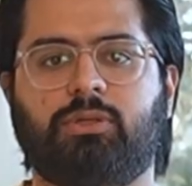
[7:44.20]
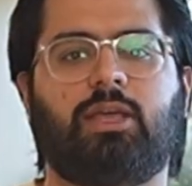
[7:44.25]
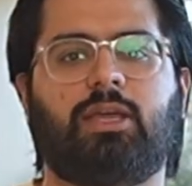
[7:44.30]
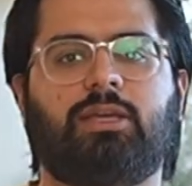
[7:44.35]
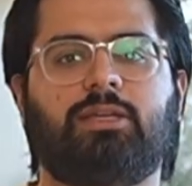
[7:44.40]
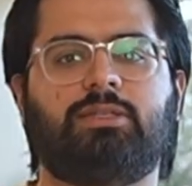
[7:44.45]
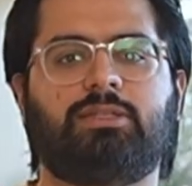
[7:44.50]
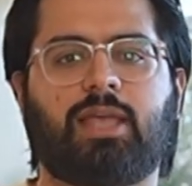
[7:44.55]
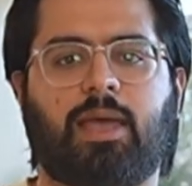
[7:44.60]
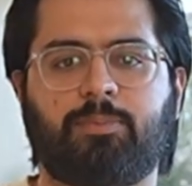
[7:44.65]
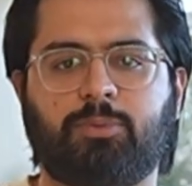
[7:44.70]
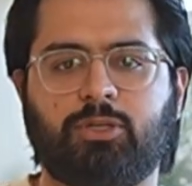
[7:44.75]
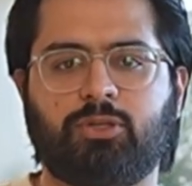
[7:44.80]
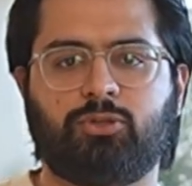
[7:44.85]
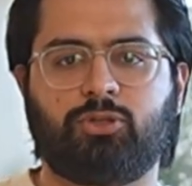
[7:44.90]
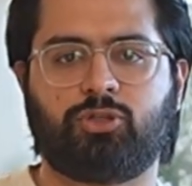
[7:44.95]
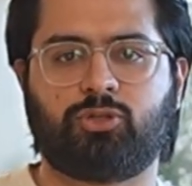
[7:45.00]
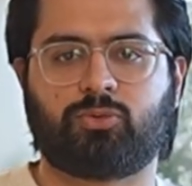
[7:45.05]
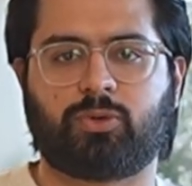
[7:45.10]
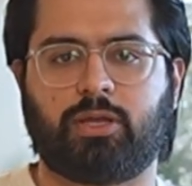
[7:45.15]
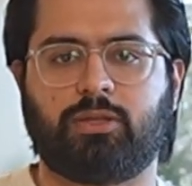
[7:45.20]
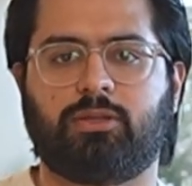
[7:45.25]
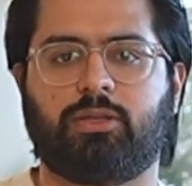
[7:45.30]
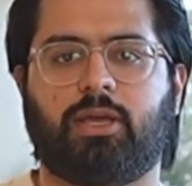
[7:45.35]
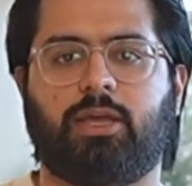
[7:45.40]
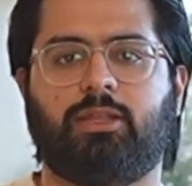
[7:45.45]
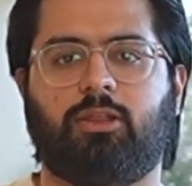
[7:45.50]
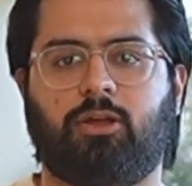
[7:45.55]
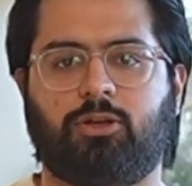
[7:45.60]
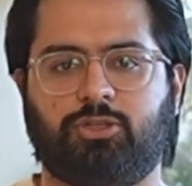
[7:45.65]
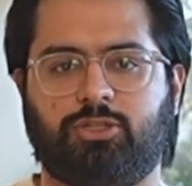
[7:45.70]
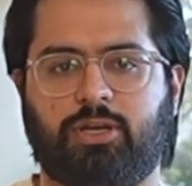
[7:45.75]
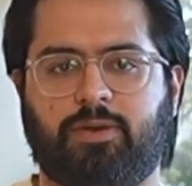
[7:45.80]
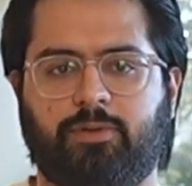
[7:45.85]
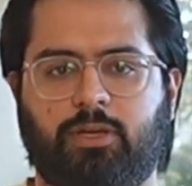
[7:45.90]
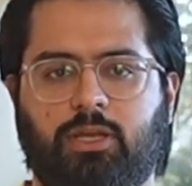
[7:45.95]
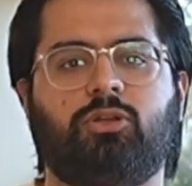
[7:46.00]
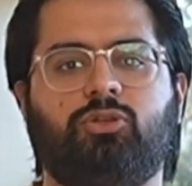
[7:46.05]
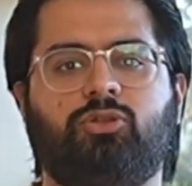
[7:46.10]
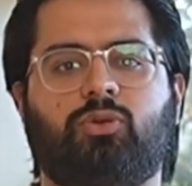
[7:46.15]
exceptional strength and
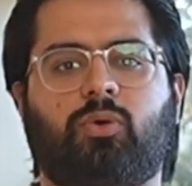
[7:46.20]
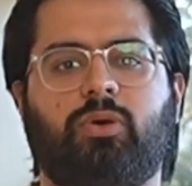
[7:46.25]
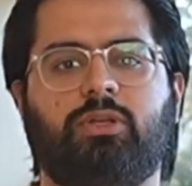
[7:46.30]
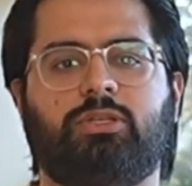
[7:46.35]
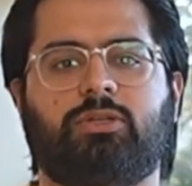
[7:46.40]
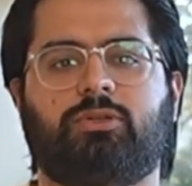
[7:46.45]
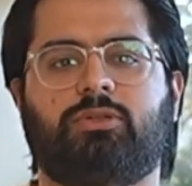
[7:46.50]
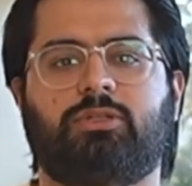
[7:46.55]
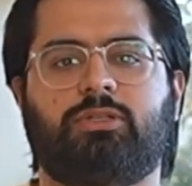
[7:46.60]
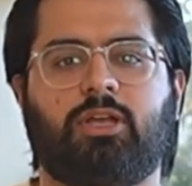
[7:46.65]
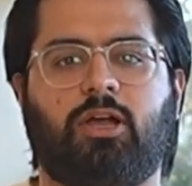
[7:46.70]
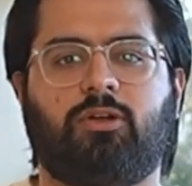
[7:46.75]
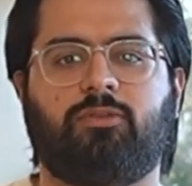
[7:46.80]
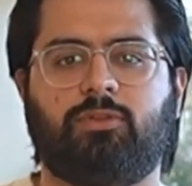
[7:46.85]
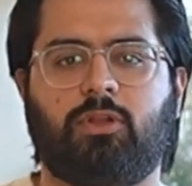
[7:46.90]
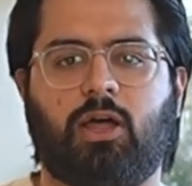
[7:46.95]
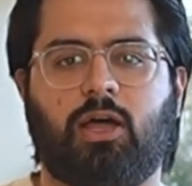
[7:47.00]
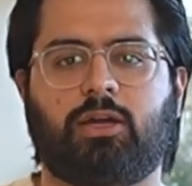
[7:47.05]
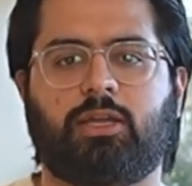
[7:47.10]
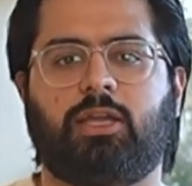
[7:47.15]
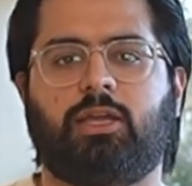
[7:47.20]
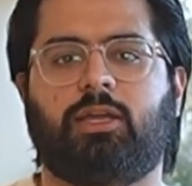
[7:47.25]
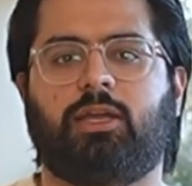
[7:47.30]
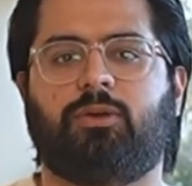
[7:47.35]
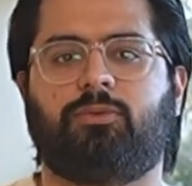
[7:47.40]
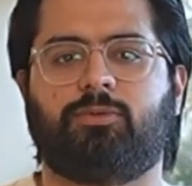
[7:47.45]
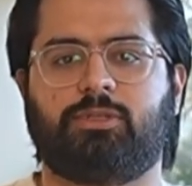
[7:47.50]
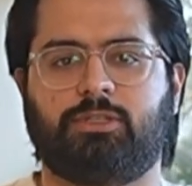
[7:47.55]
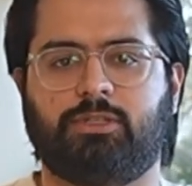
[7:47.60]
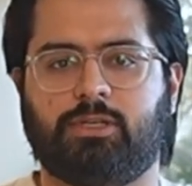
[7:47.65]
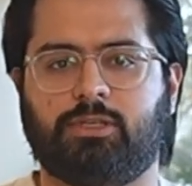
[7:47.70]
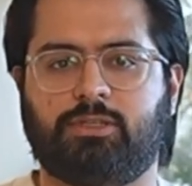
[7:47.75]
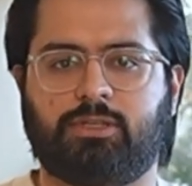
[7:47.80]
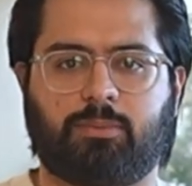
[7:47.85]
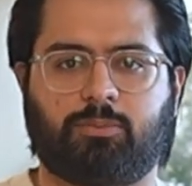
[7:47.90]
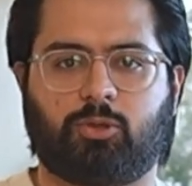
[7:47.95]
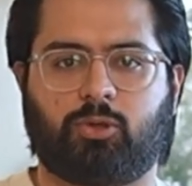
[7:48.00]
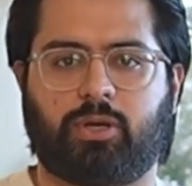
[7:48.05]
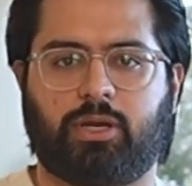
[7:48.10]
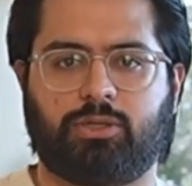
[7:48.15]
longevity. Joints are self-locking and resist
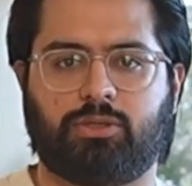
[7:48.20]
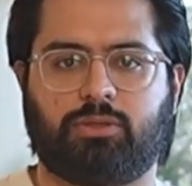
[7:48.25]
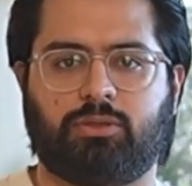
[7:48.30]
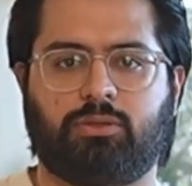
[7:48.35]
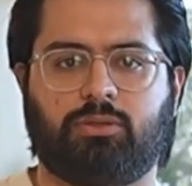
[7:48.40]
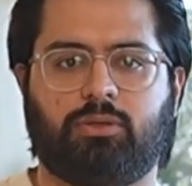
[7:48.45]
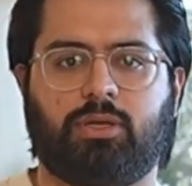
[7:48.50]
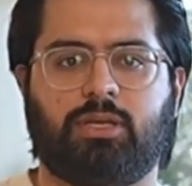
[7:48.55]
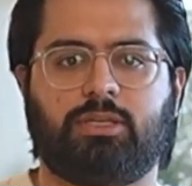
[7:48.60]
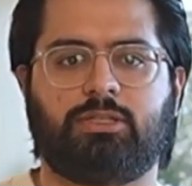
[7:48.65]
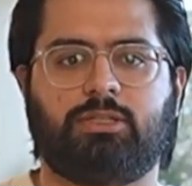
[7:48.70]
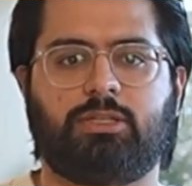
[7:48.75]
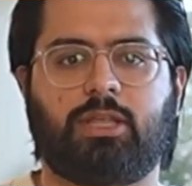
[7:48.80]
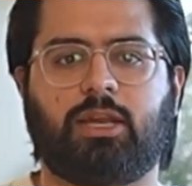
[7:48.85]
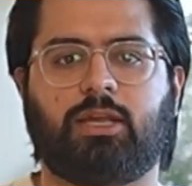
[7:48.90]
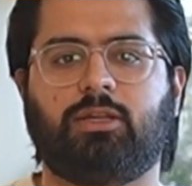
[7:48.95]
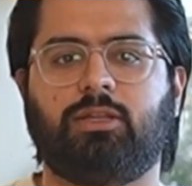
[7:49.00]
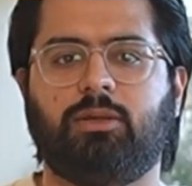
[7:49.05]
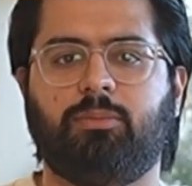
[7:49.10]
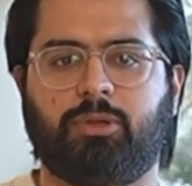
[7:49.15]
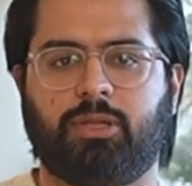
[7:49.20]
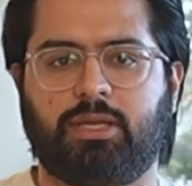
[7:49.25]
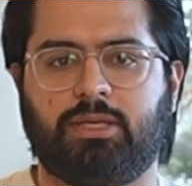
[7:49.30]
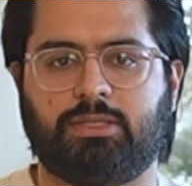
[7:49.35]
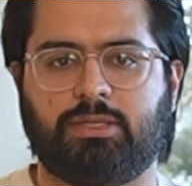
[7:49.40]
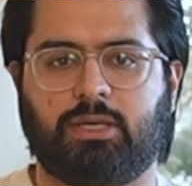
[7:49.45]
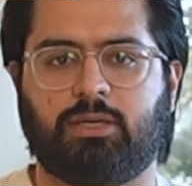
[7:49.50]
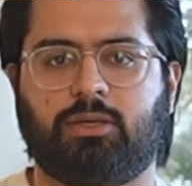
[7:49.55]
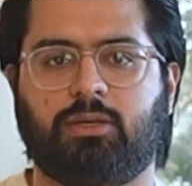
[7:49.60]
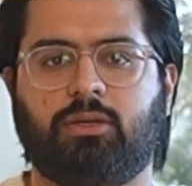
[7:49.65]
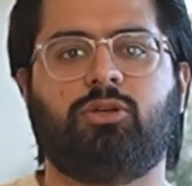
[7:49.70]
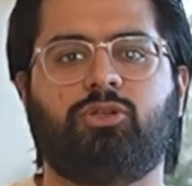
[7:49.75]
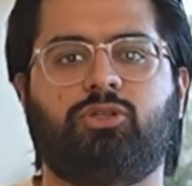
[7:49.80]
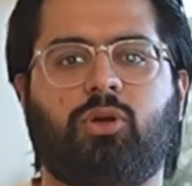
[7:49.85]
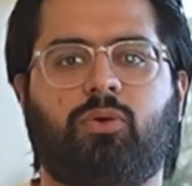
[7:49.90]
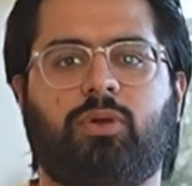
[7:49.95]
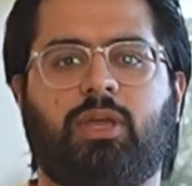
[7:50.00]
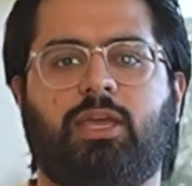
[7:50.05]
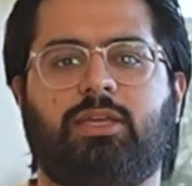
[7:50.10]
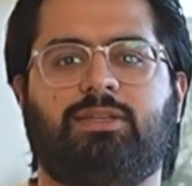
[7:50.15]
separation. Aesthetically pleasing,
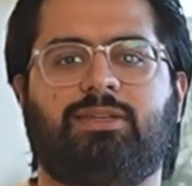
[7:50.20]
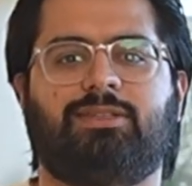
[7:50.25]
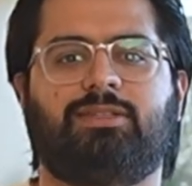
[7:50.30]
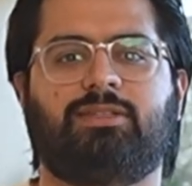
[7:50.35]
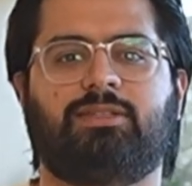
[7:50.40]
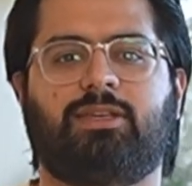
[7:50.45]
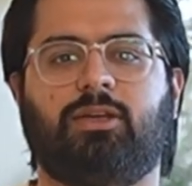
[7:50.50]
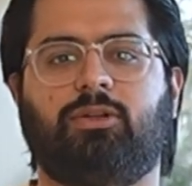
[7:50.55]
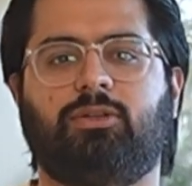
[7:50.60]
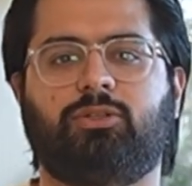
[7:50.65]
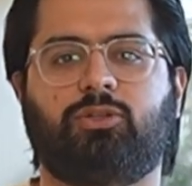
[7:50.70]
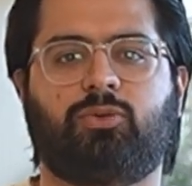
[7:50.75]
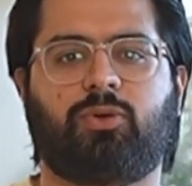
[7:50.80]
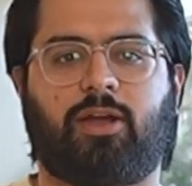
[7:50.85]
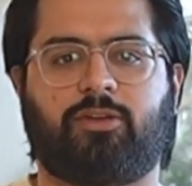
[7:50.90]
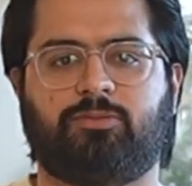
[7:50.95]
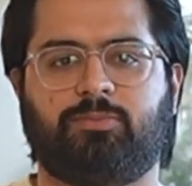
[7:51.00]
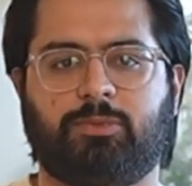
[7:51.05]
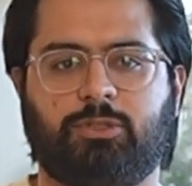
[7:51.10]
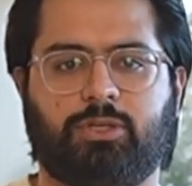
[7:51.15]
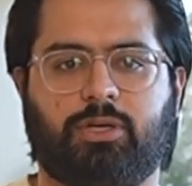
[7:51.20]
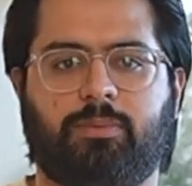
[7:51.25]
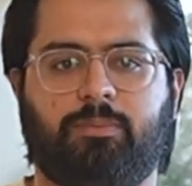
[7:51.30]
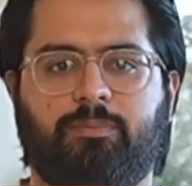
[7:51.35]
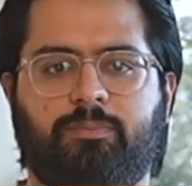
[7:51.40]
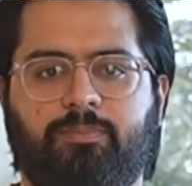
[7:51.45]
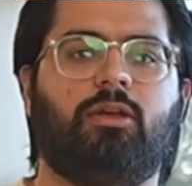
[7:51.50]
showcasing skilled craftsmanship.